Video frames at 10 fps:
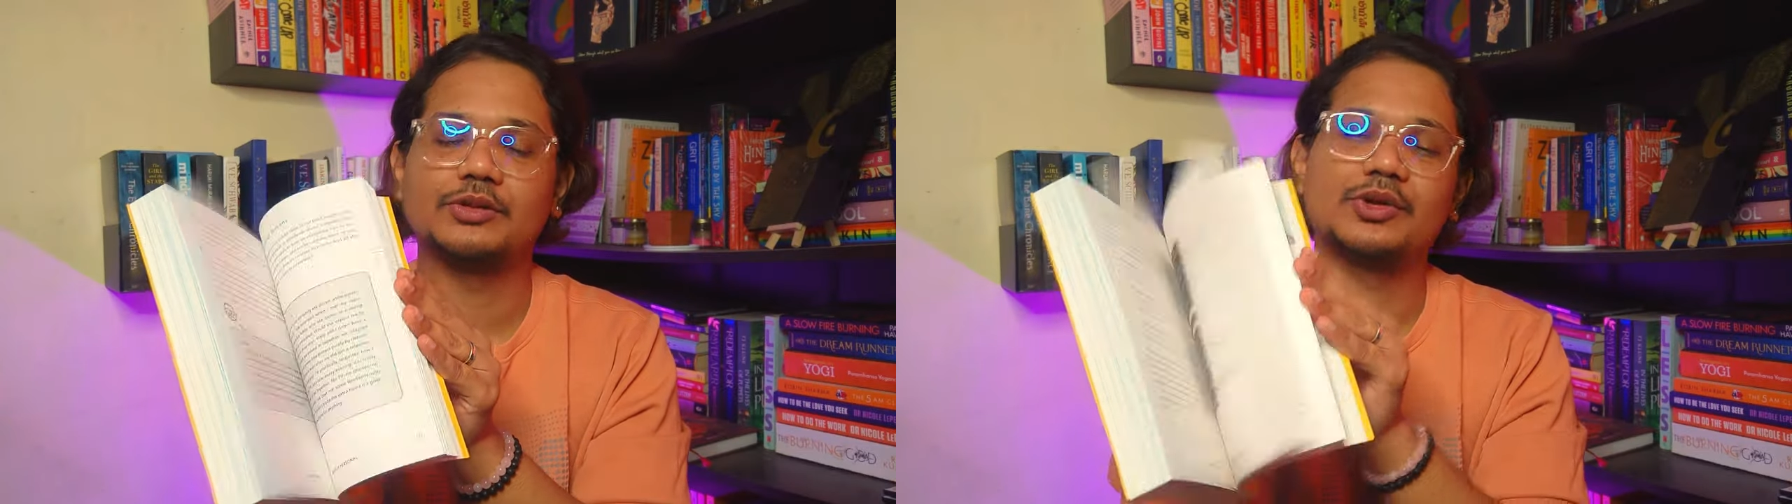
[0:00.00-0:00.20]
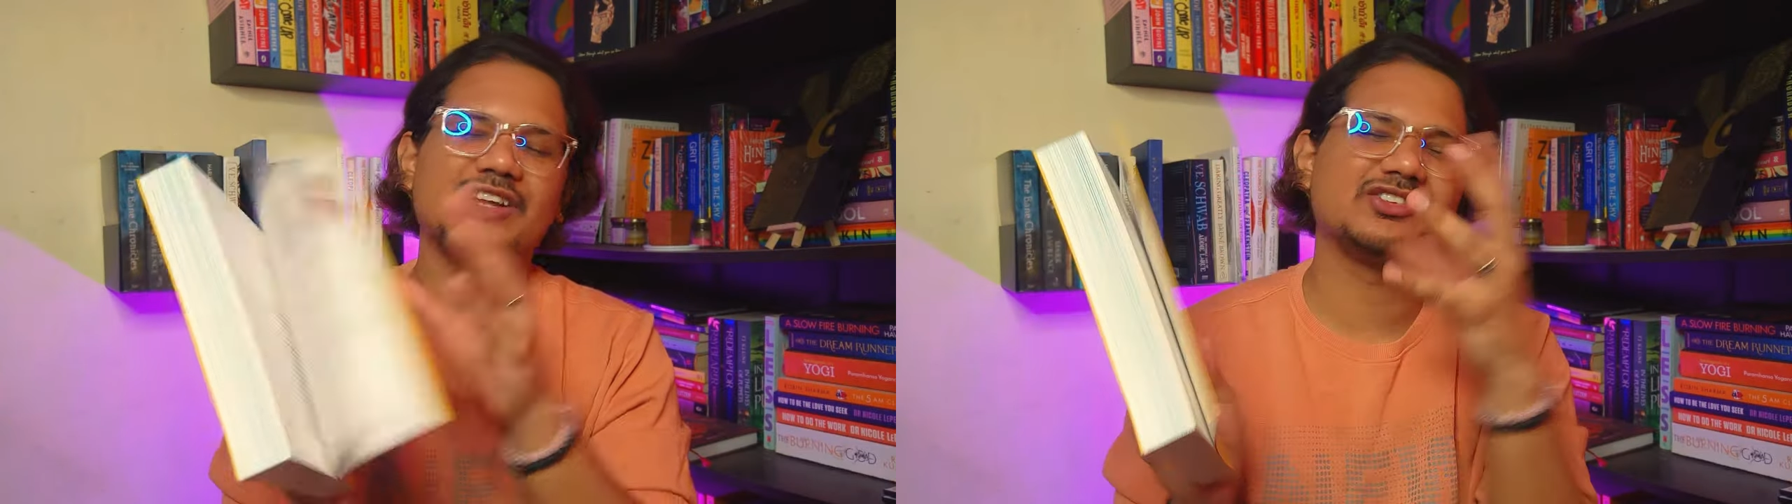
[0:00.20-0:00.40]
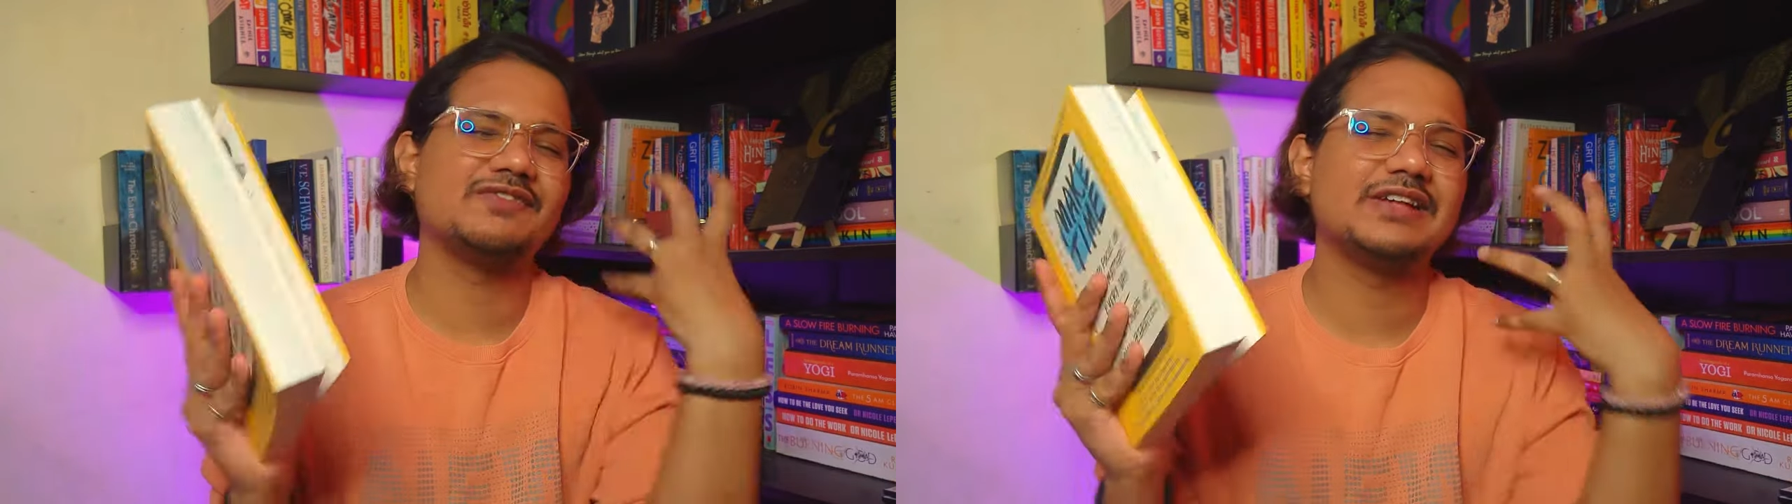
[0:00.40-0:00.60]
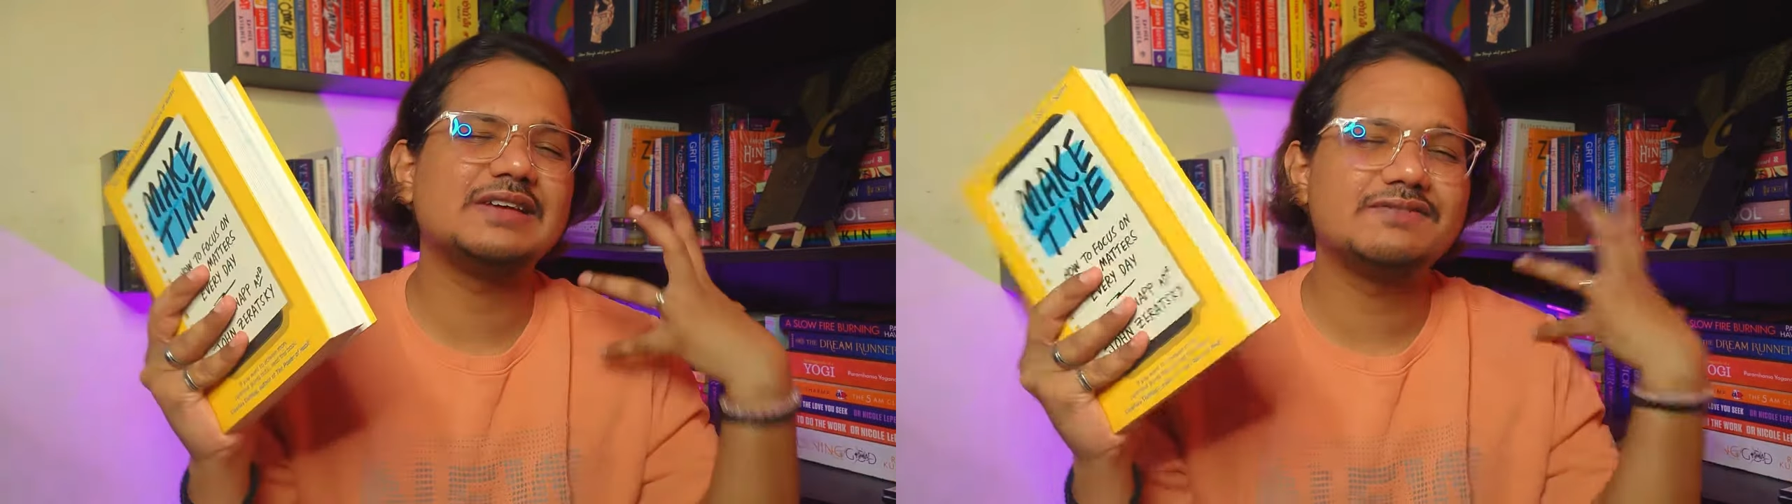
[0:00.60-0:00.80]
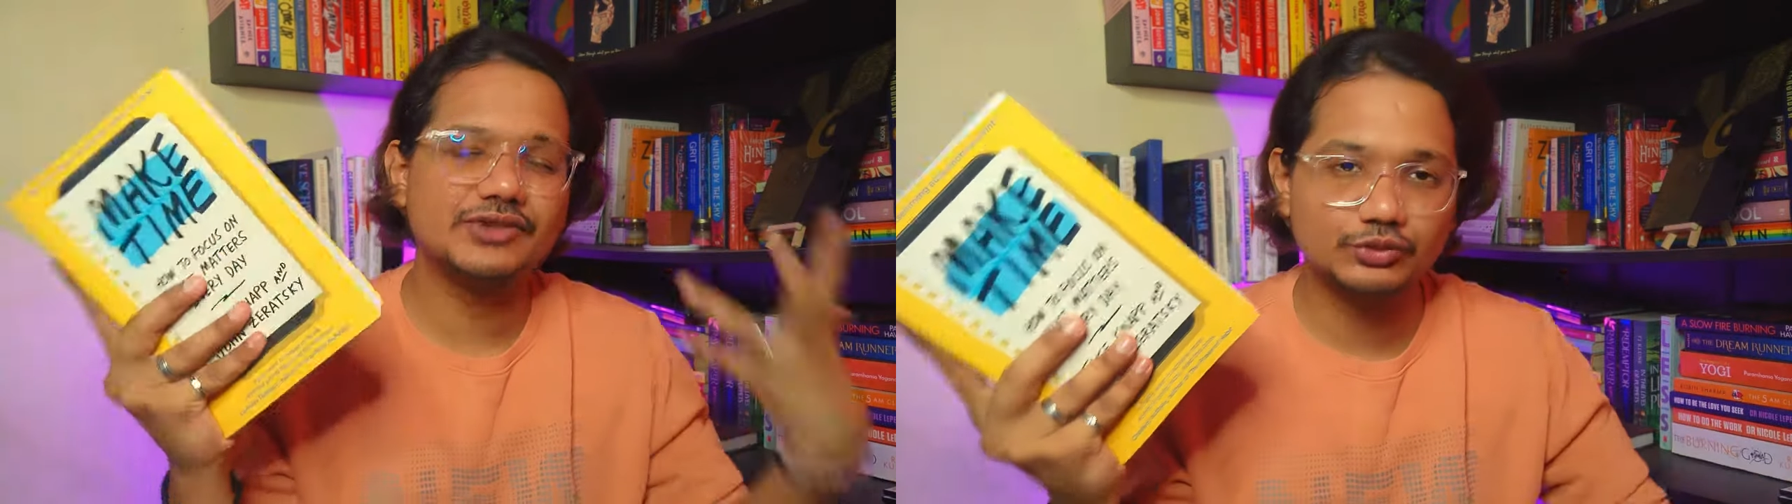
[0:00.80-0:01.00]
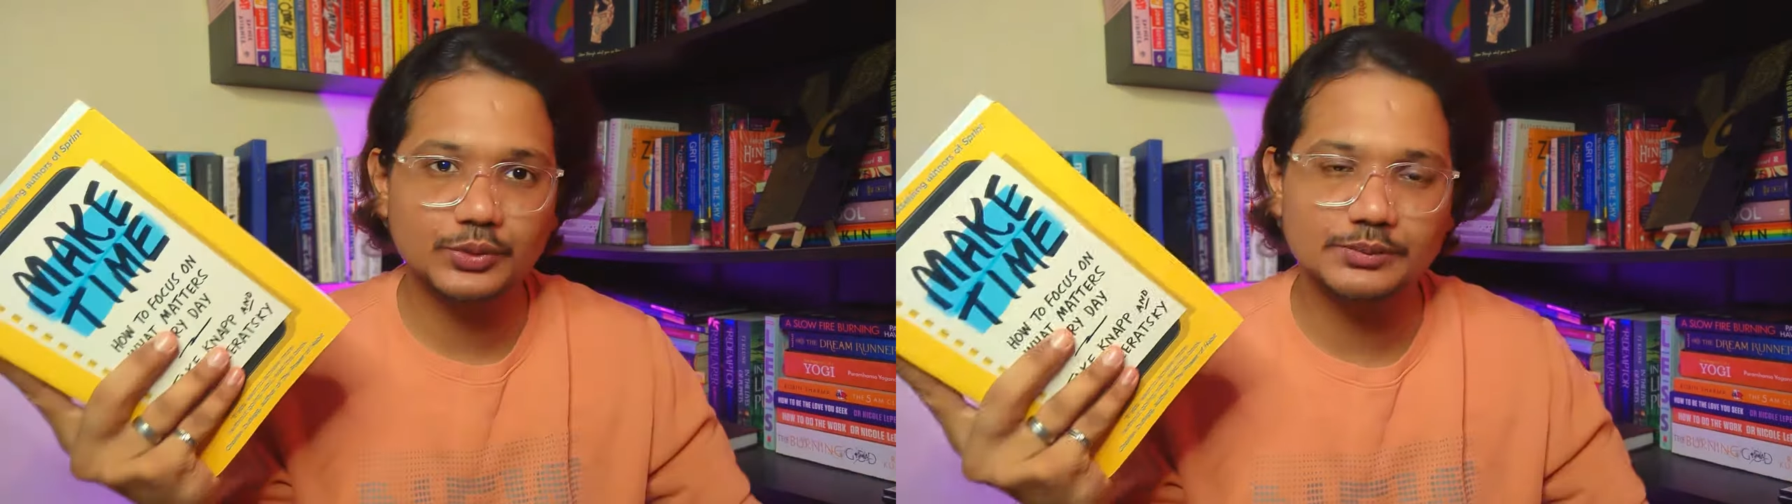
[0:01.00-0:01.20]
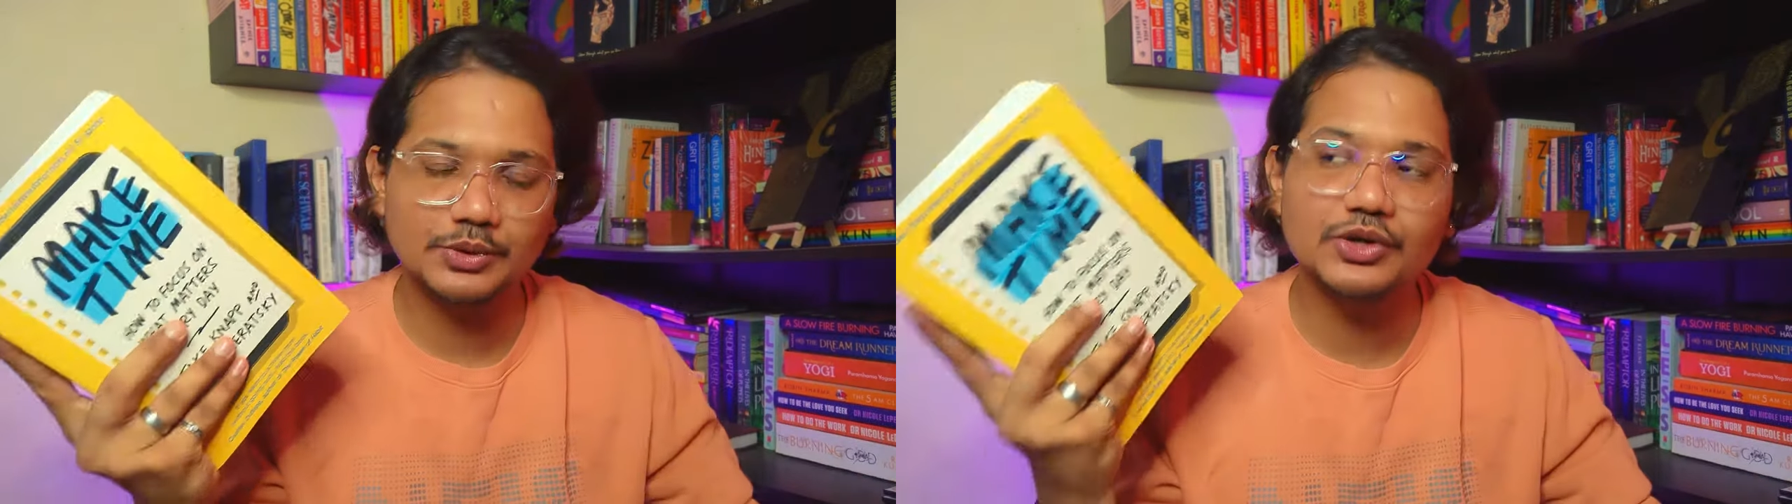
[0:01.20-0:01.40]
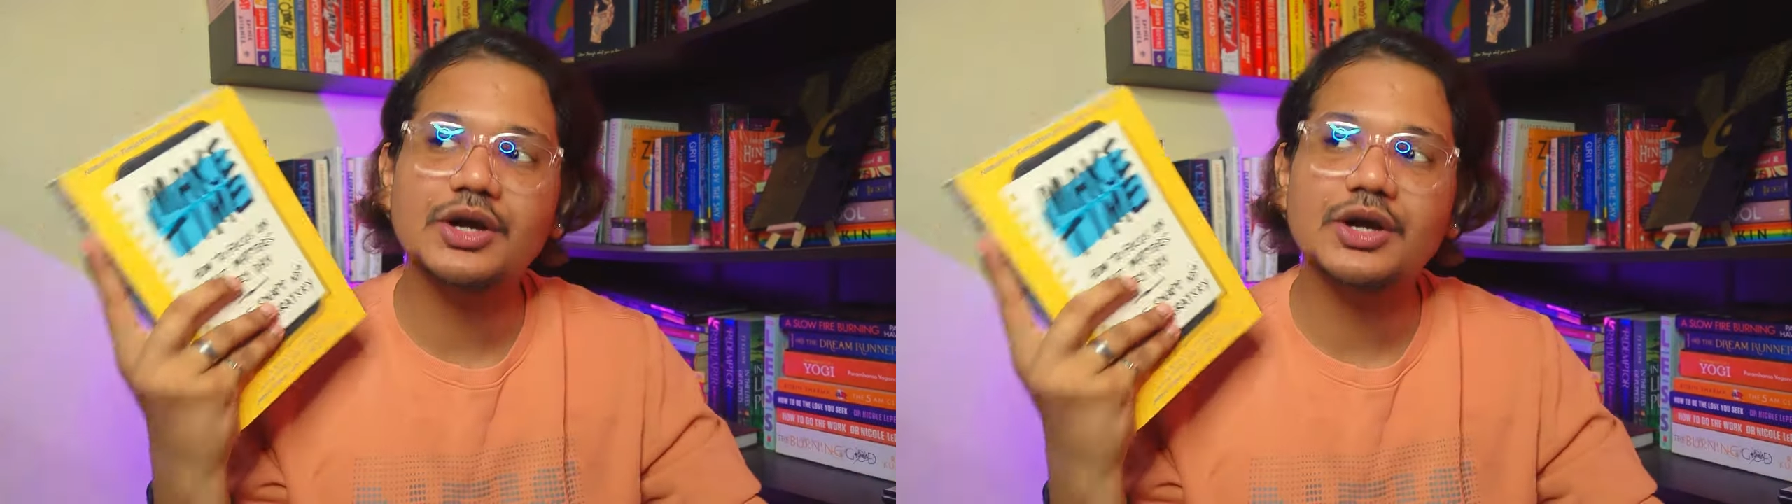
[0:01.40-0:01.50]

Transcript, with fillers: It's a very visual book